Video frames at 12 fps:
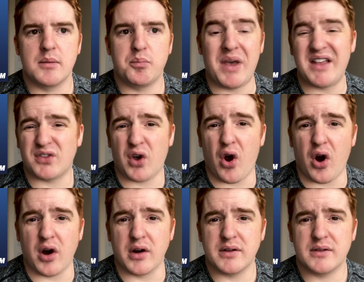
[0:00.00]
base
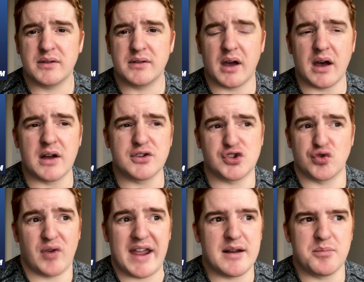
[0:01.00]
card, just a
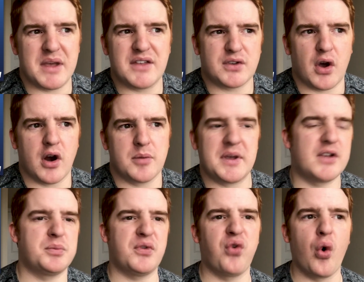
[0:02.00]
random base card, because
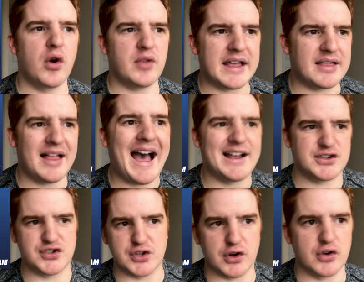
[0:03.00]
before, like
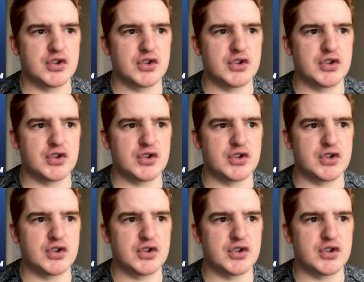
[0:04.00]
last year,